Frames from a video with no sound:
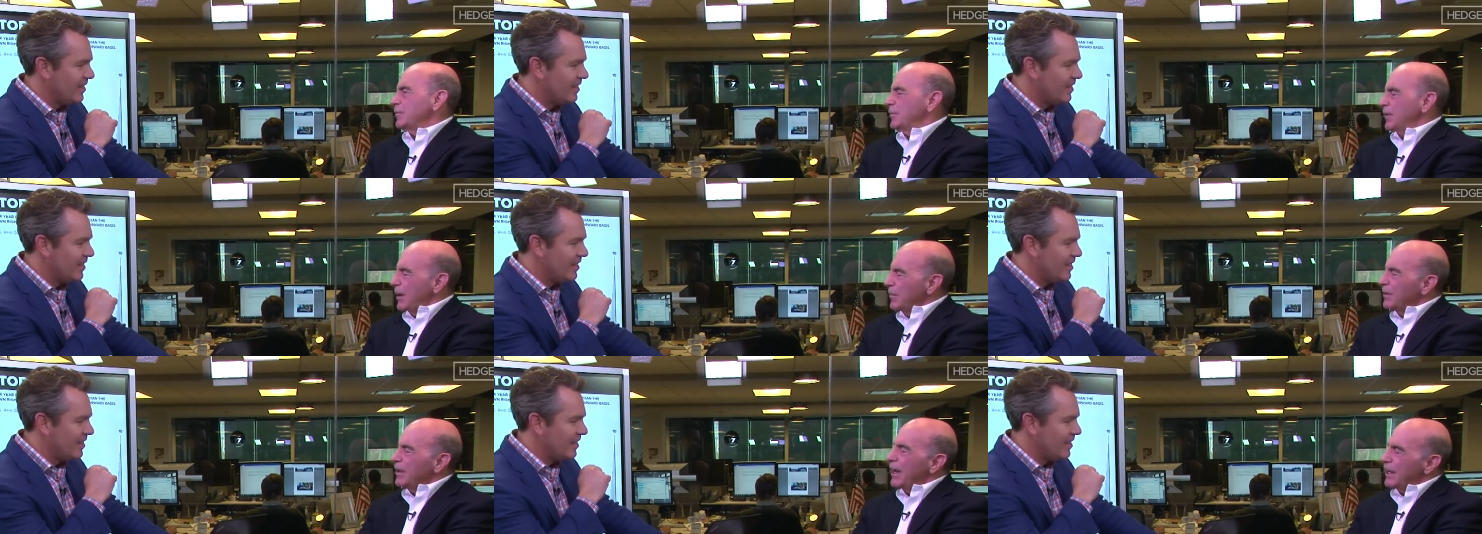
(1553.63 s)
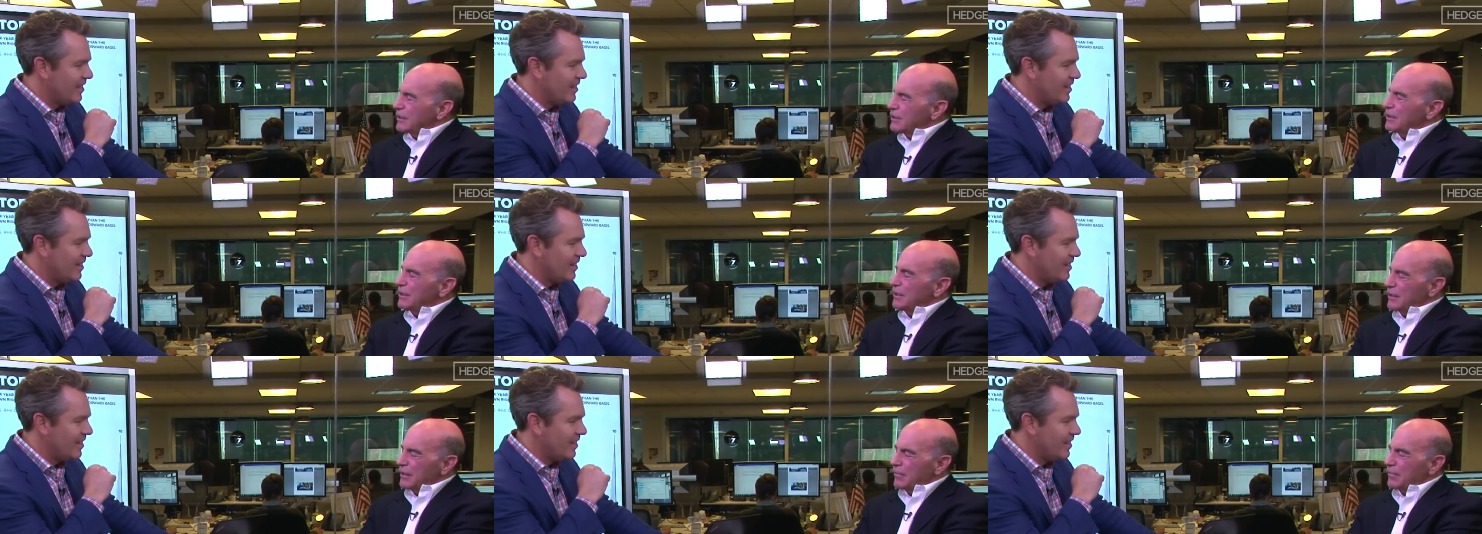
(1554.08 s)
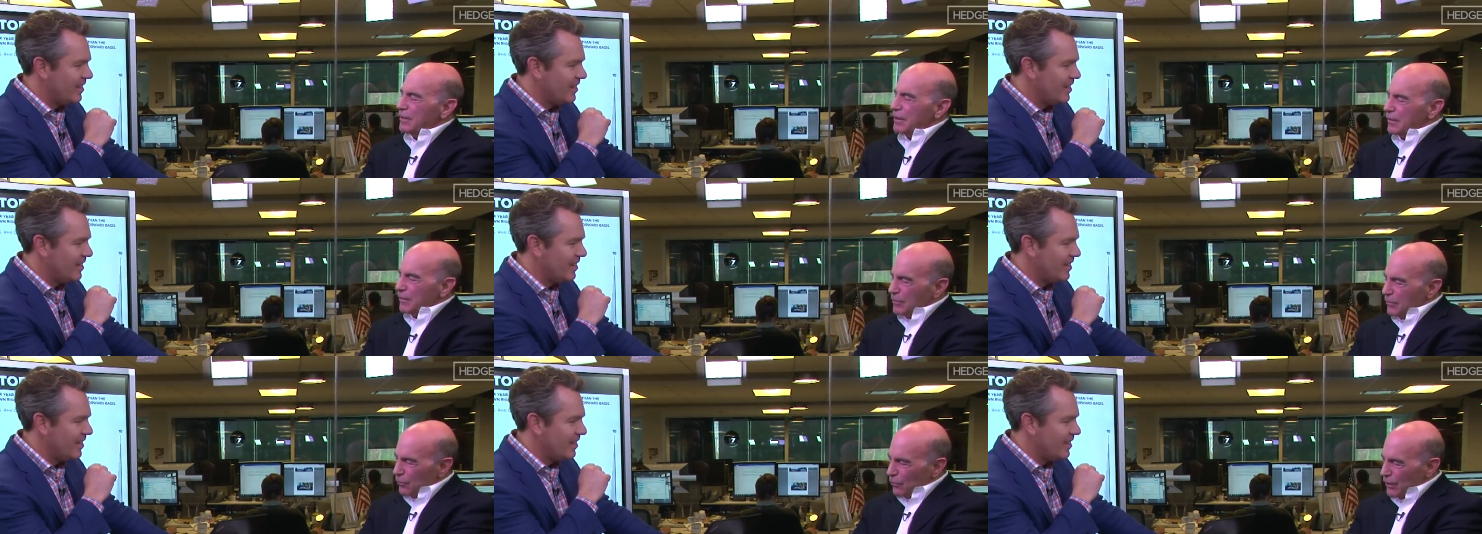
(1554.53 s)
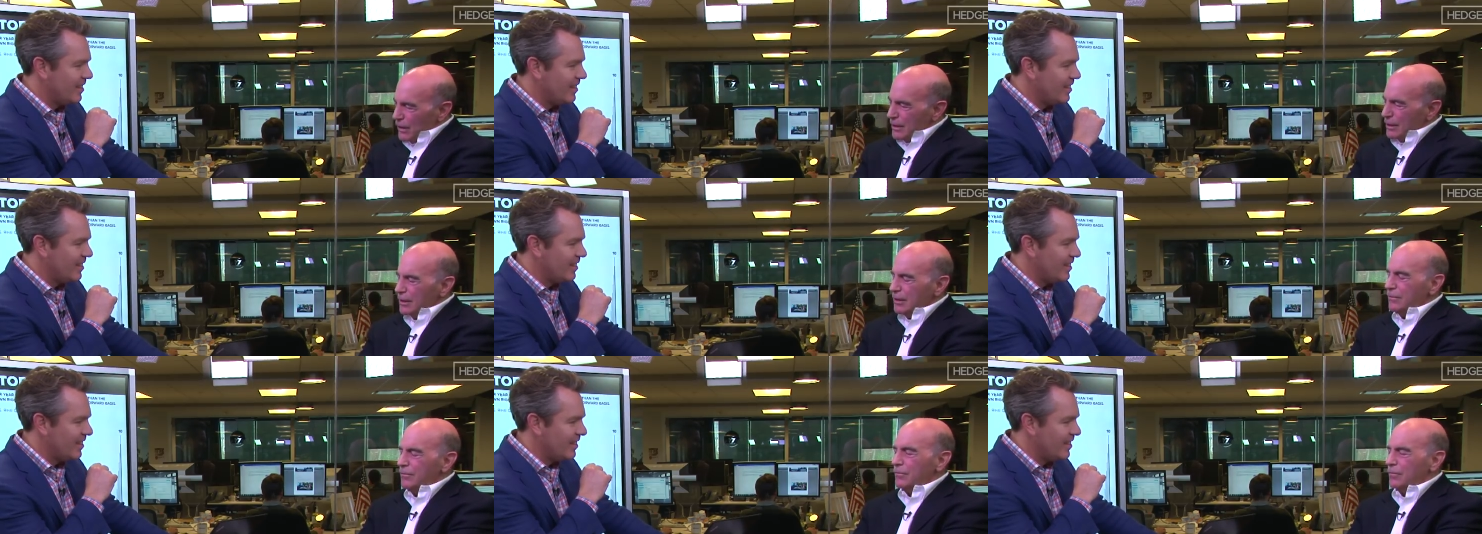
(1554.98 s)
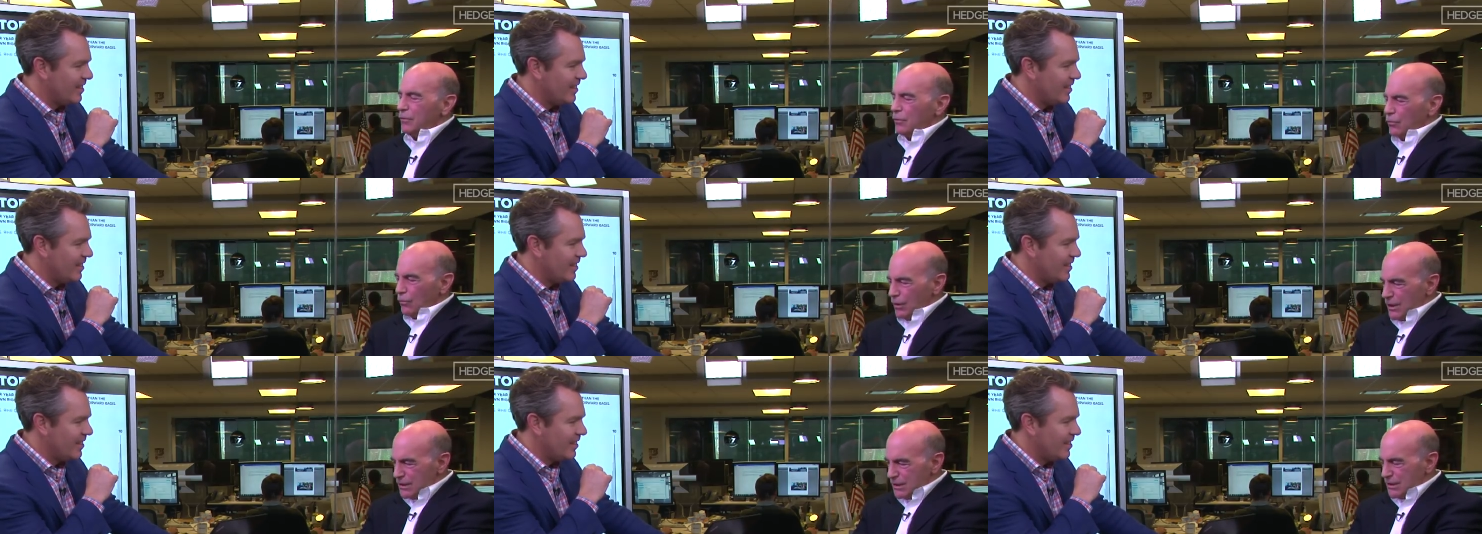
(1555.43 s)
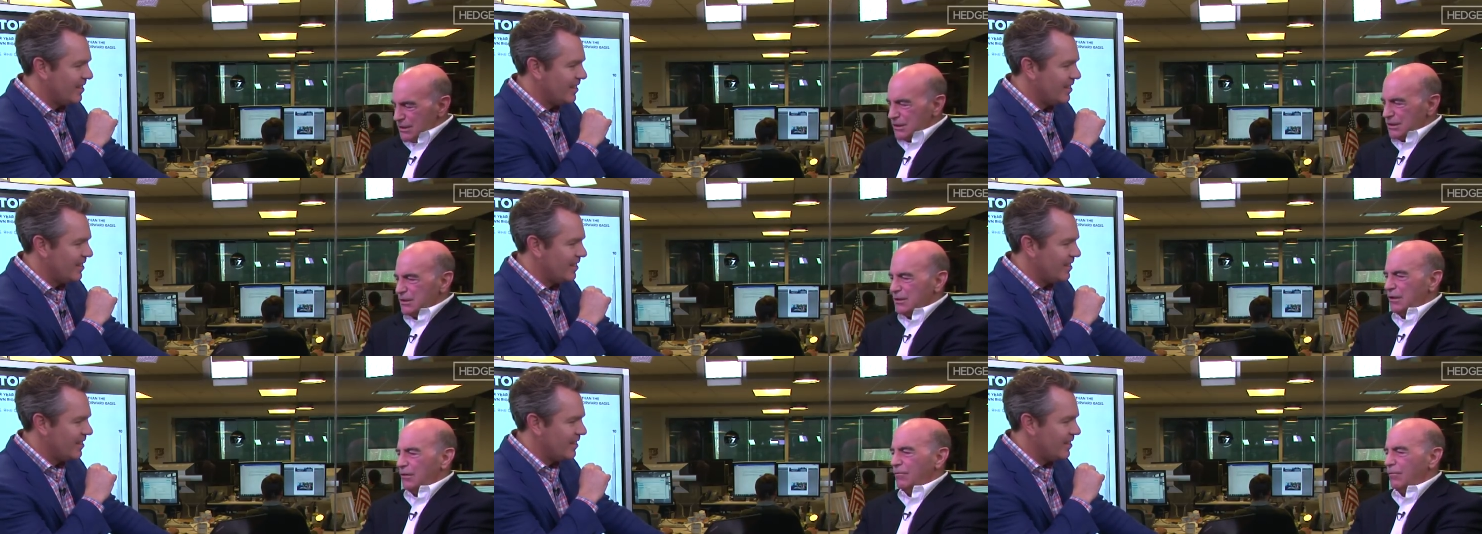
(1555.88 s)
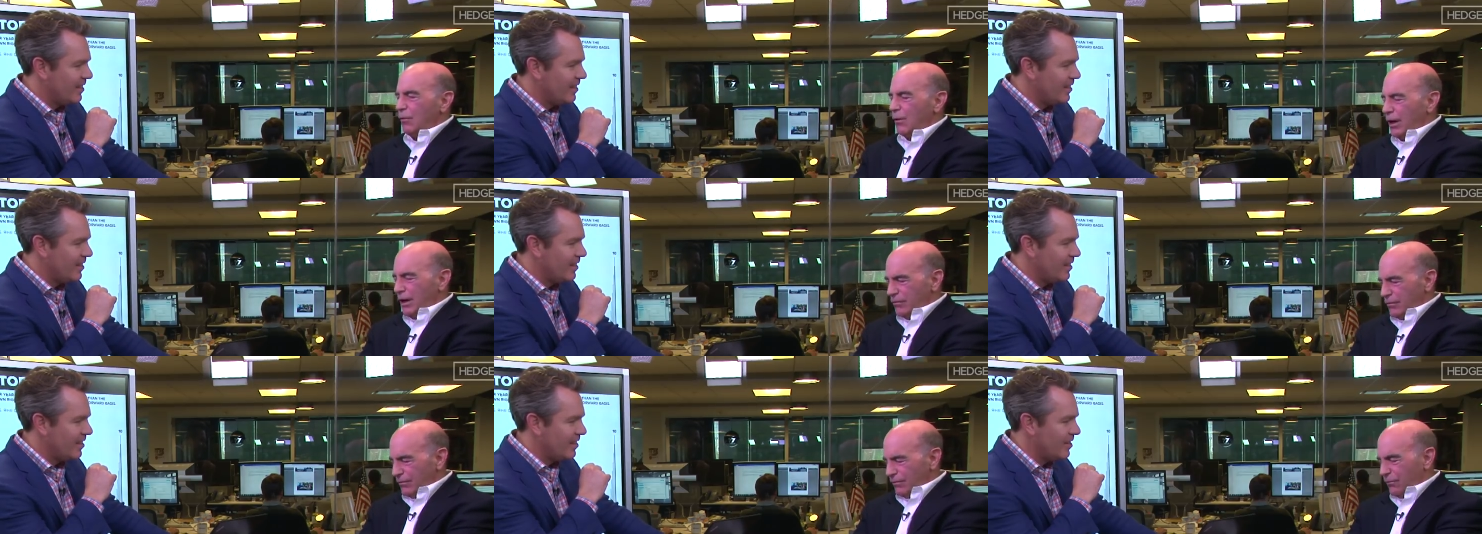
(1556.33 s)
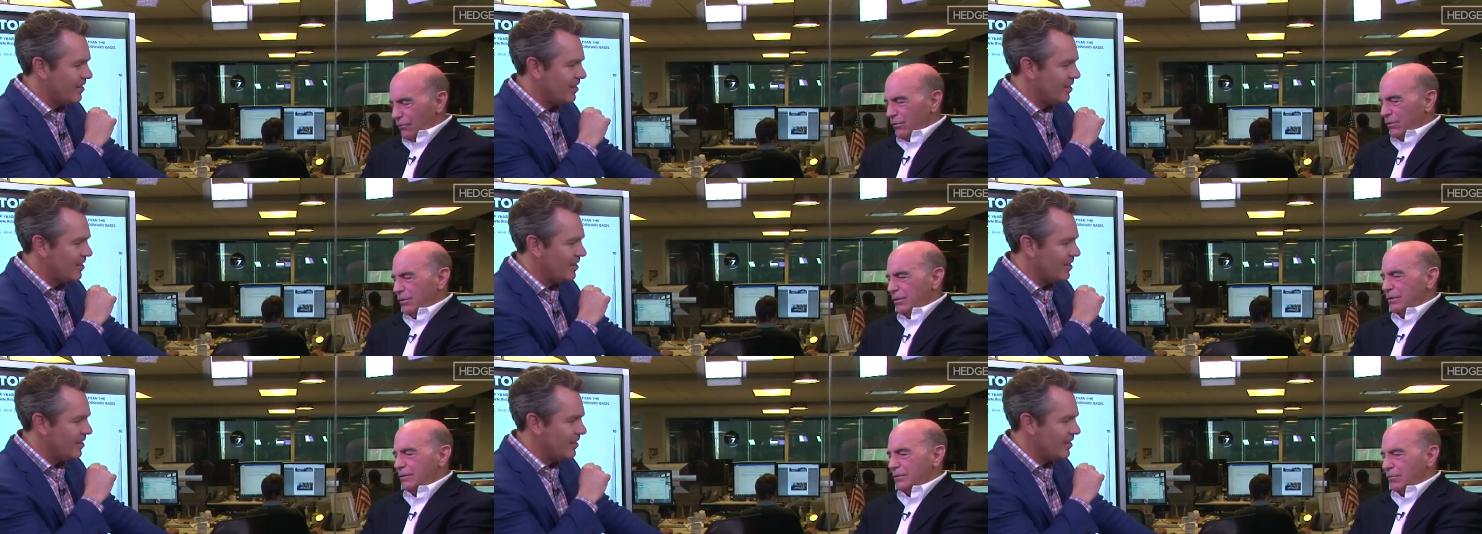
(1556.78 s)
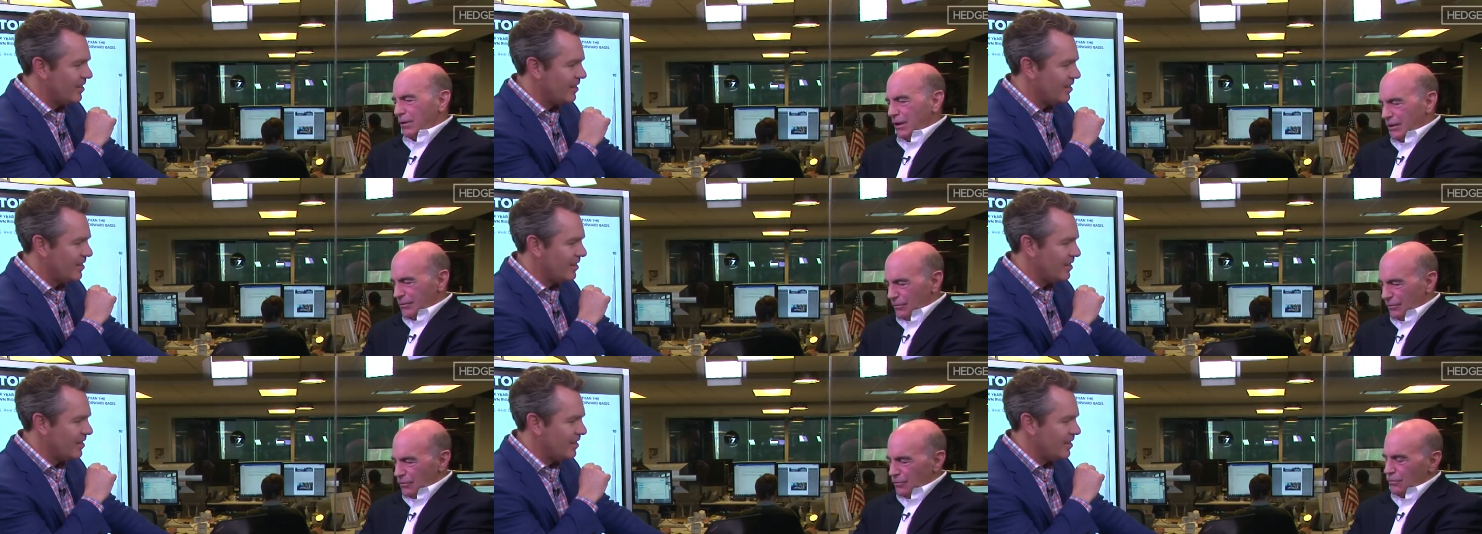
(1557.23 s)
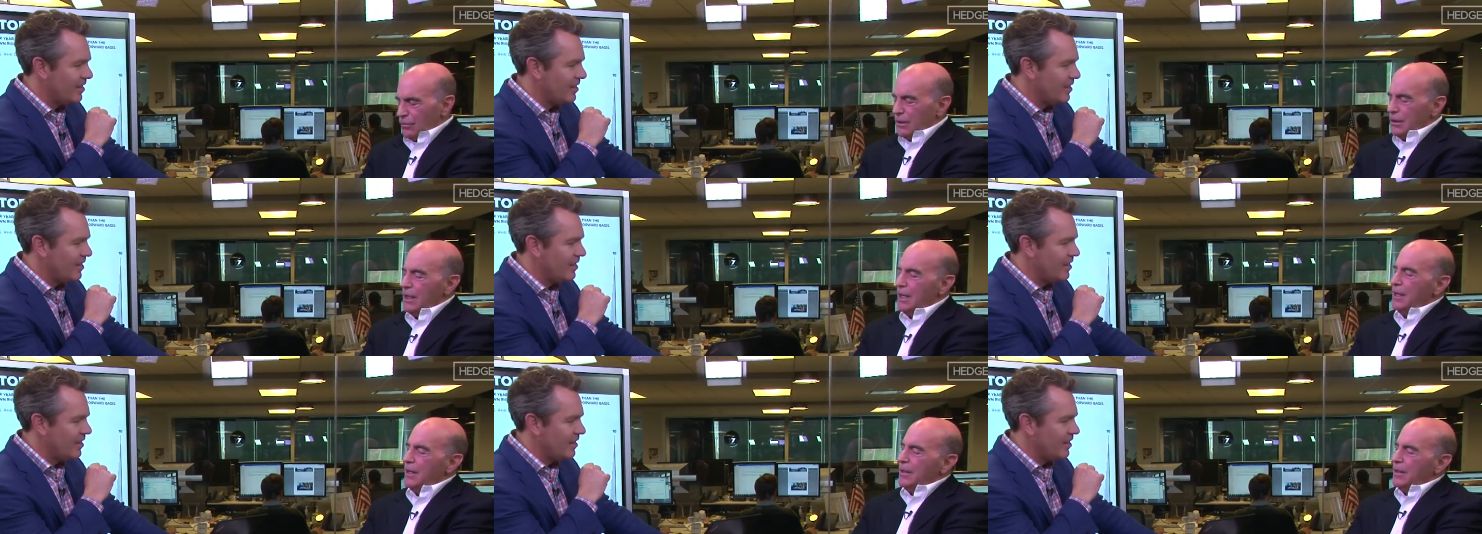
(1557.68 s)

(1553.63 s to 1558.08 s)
Speaker 1: but I'm actually going to get reading your recent stuff, quadrant four and quadrant three,